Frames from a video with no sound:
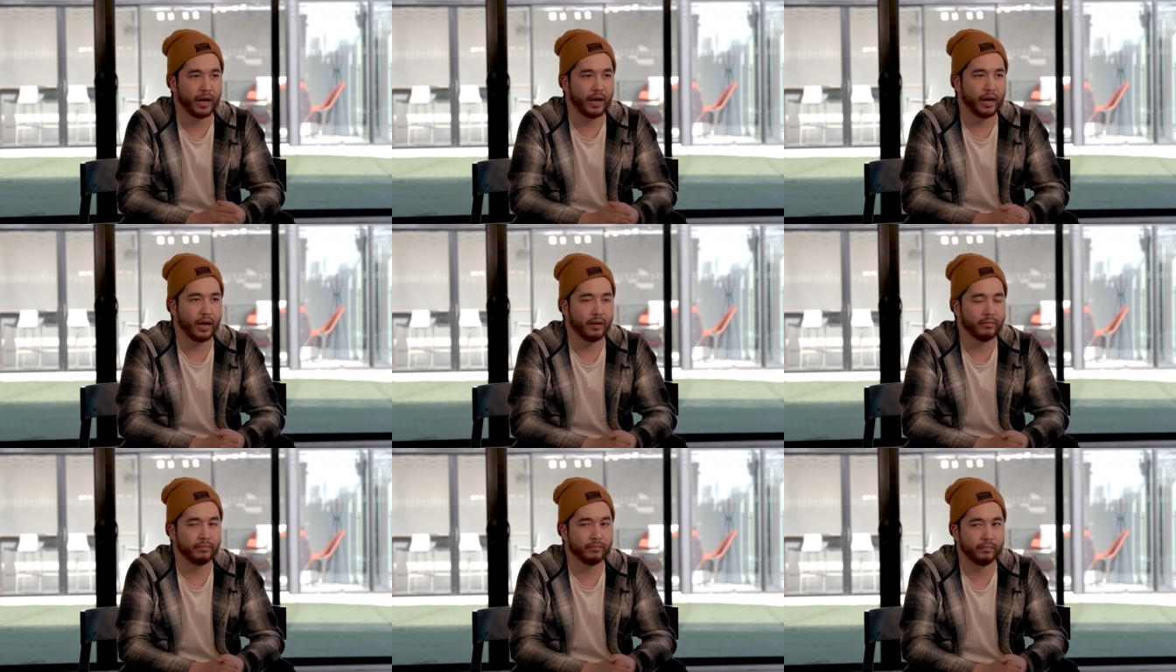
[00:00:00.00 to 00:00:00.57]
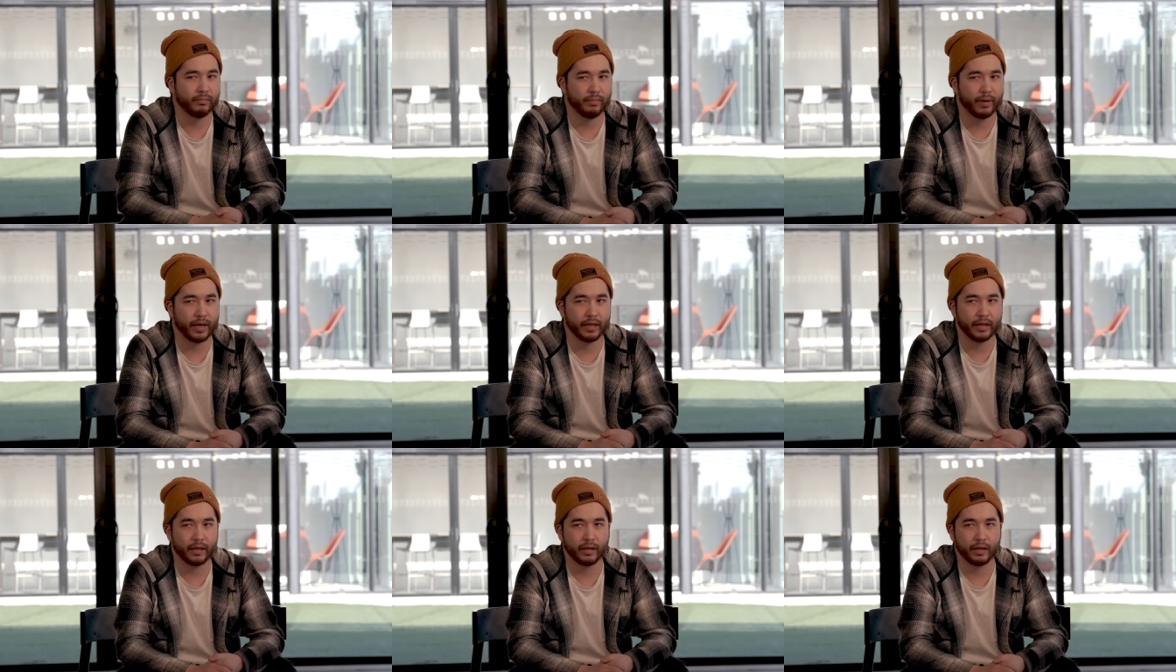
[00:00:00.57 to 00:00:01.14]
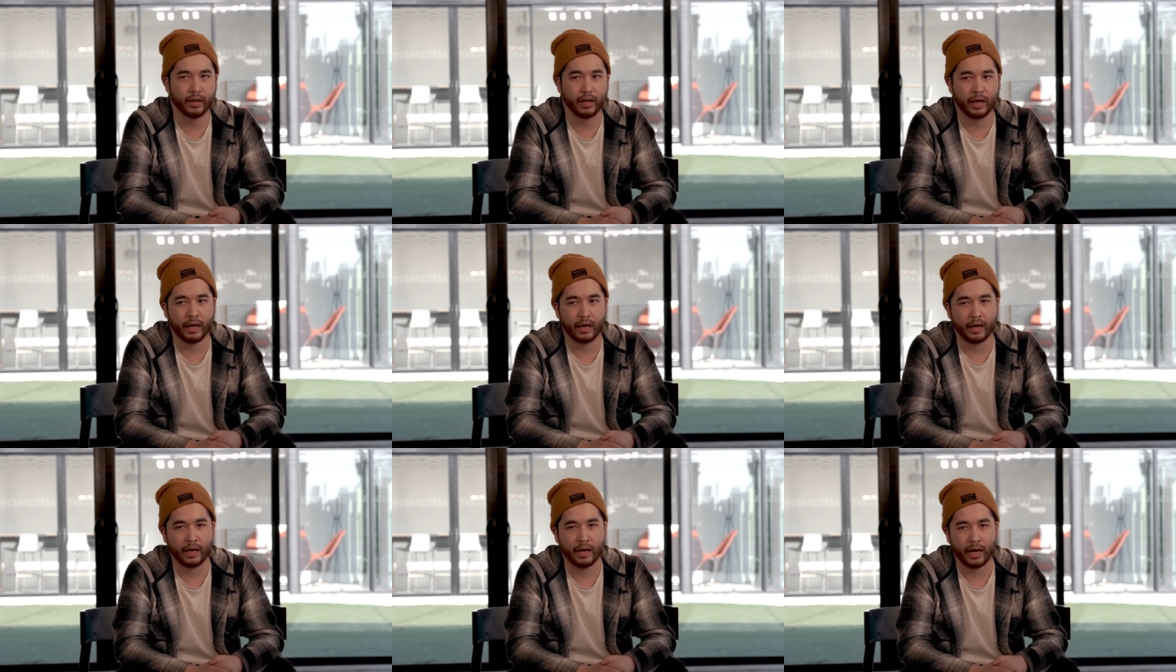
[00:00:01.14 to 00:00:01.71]
um, but
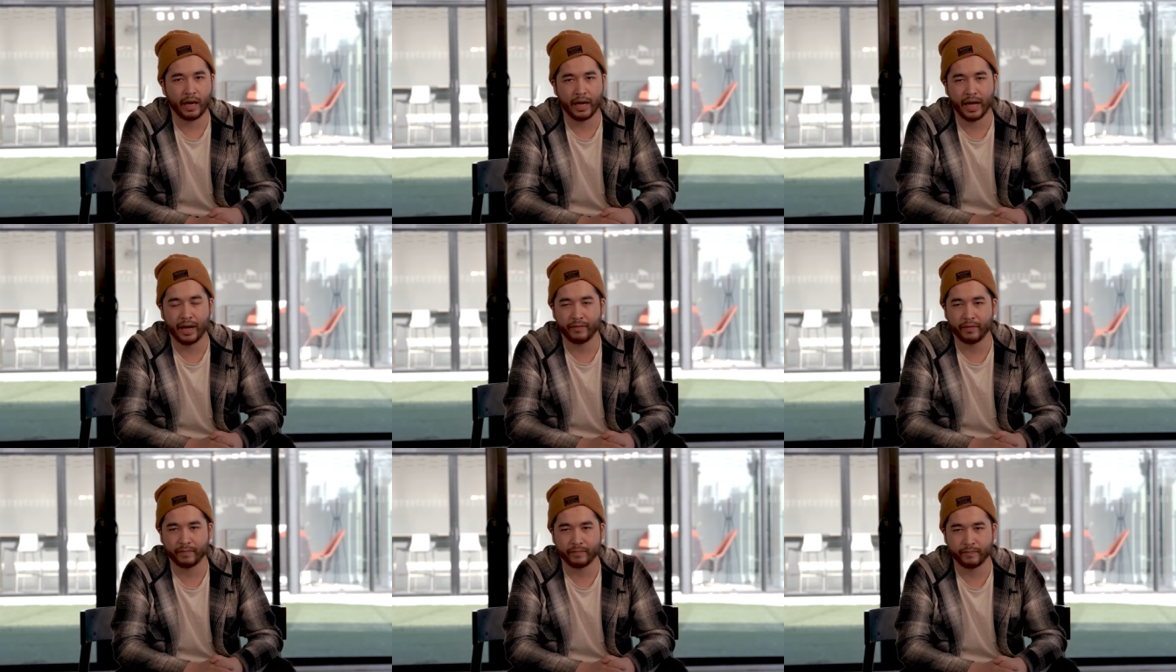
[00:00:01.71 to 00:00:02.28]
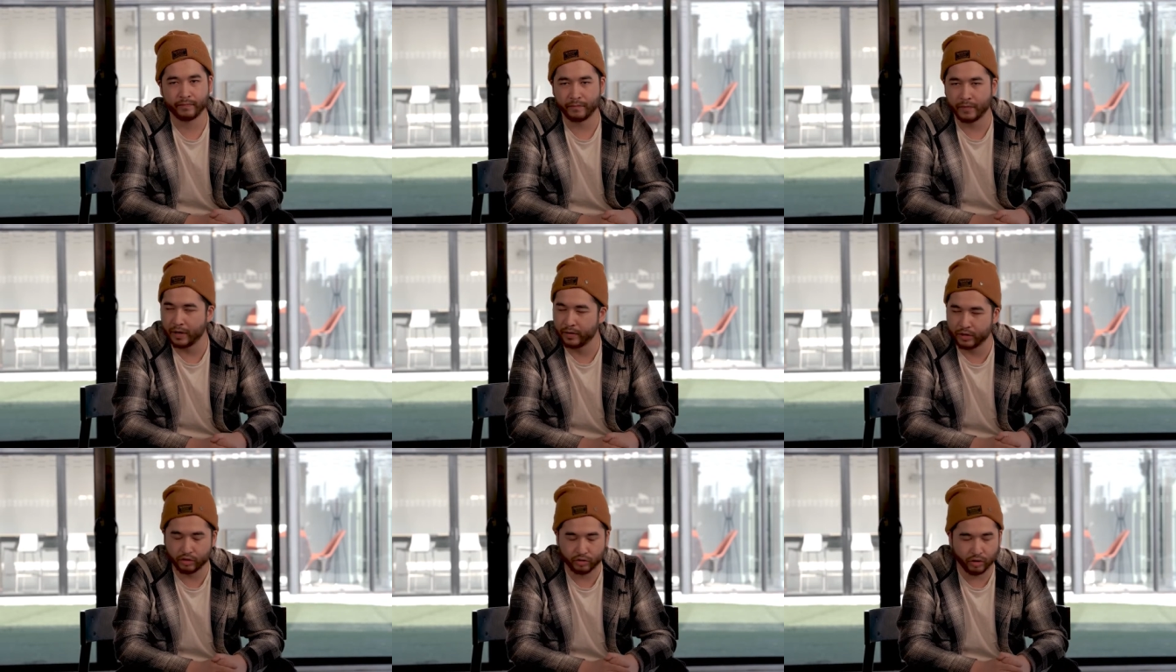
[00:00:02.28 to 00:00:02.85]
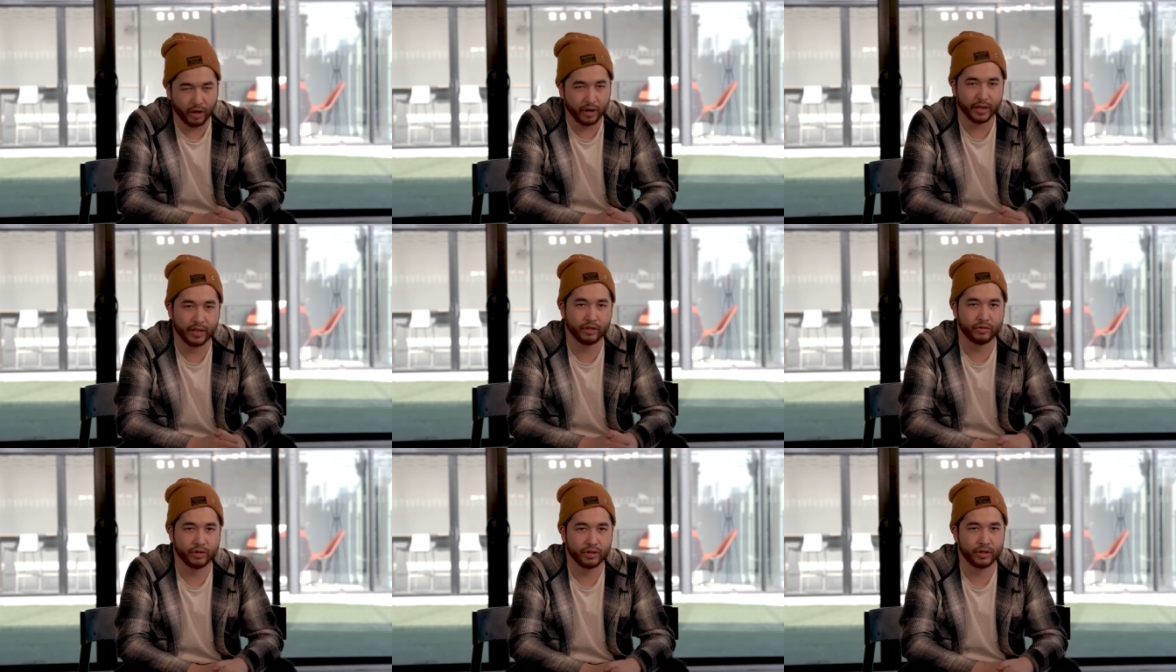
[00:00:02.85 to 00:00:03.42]
uh, I have a very strong
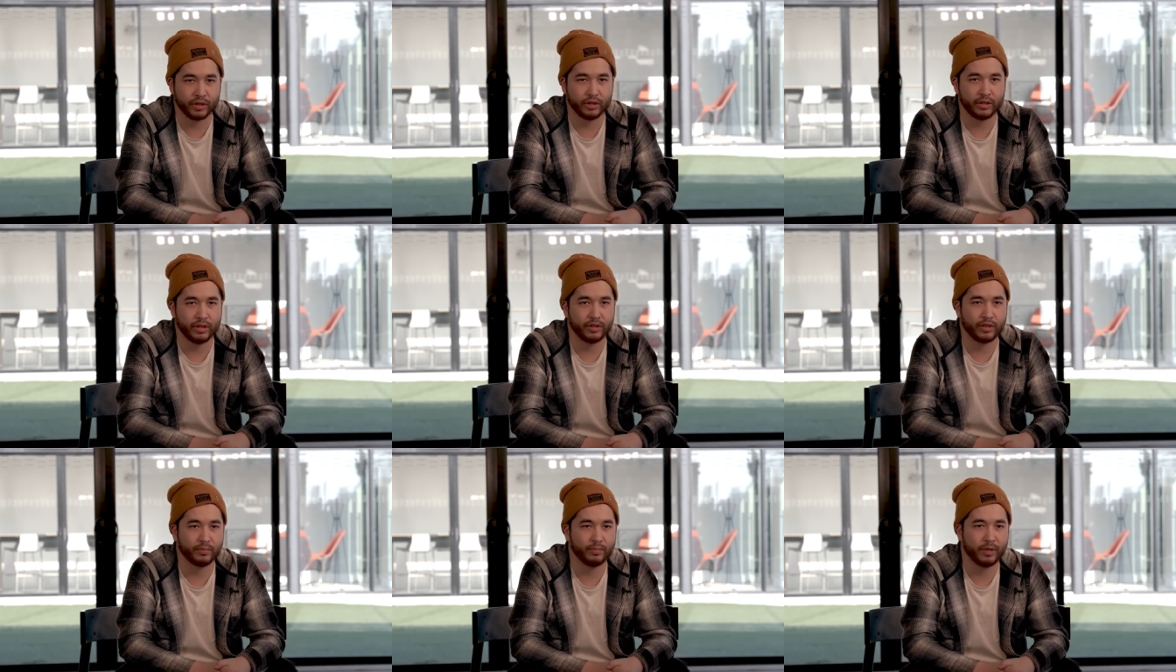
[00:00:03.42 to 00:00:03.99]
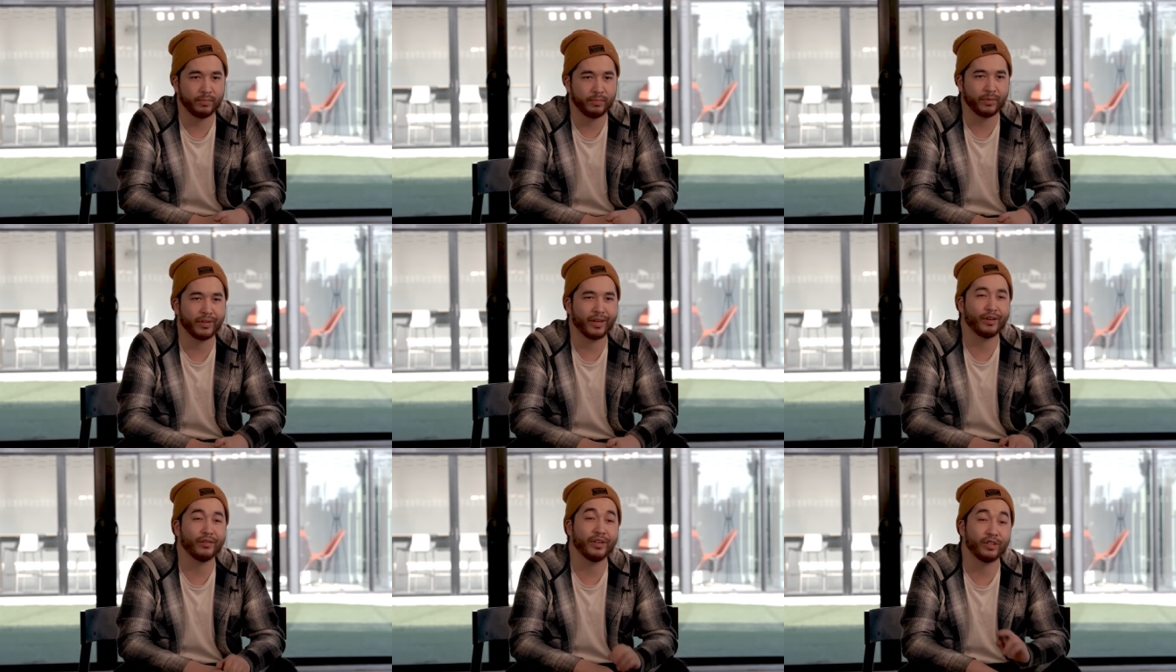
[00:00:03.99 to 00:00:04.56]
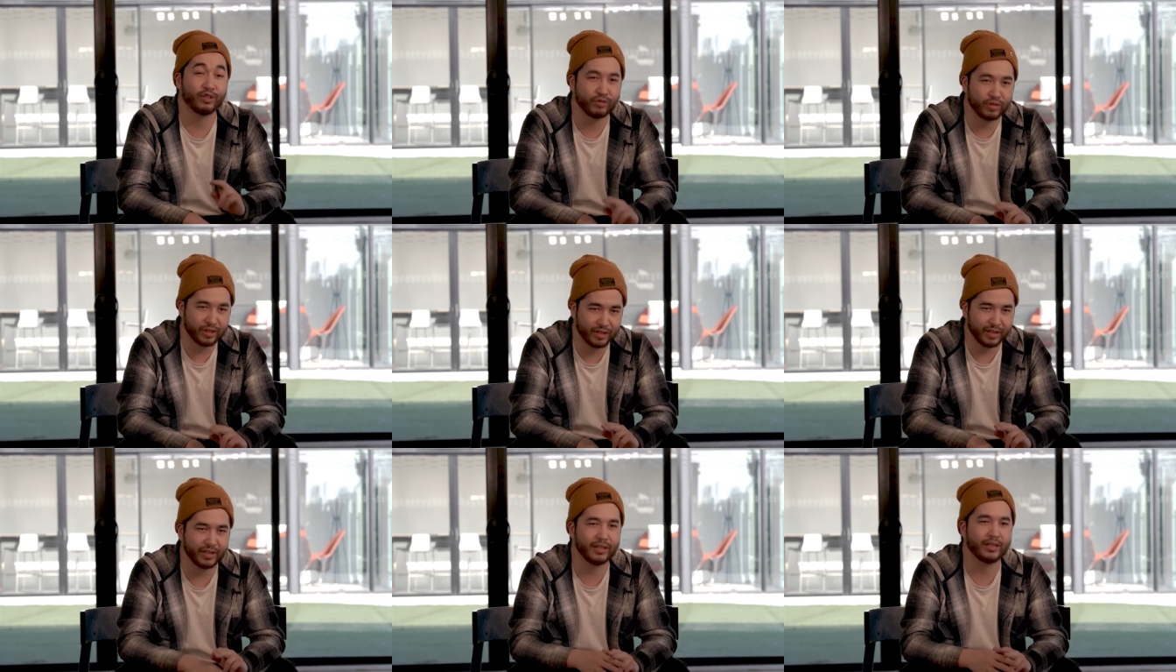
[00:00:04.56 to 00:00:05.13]
interest in teaching people that are
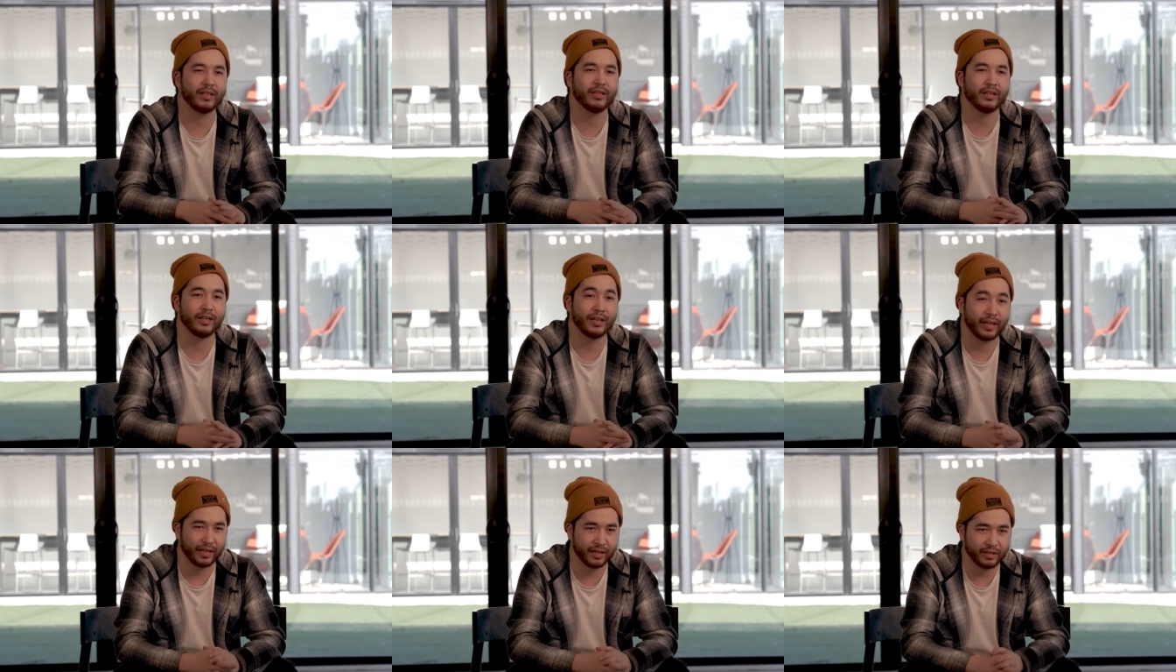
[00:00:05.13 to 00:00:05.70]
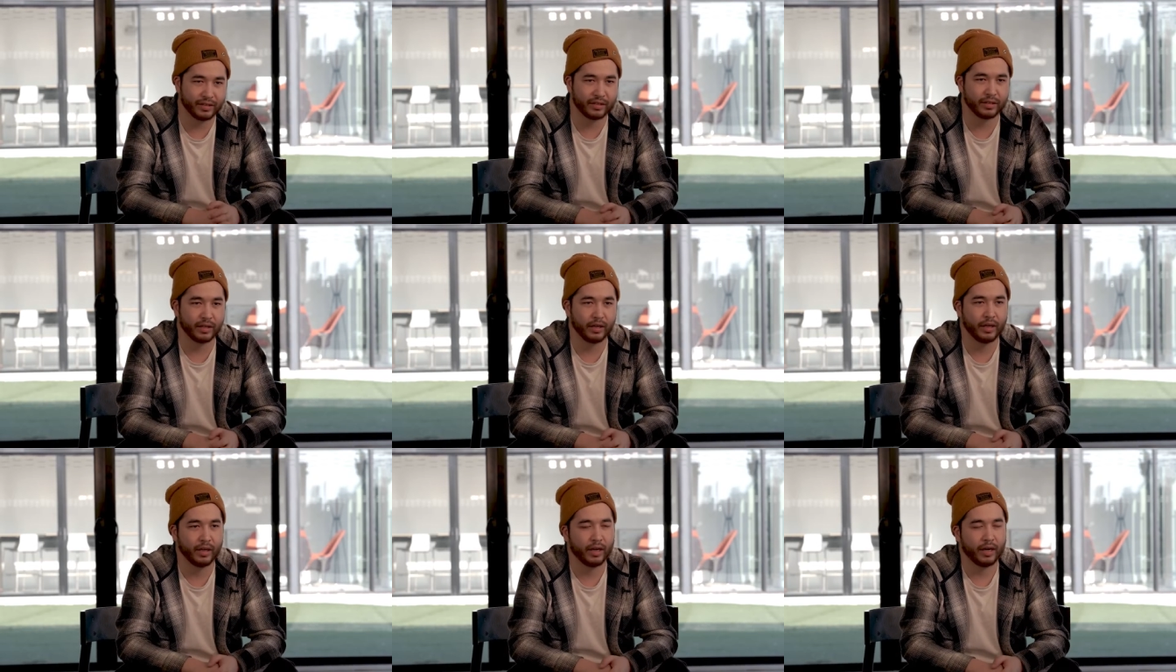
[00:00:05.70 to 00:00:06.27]
interested in the dance.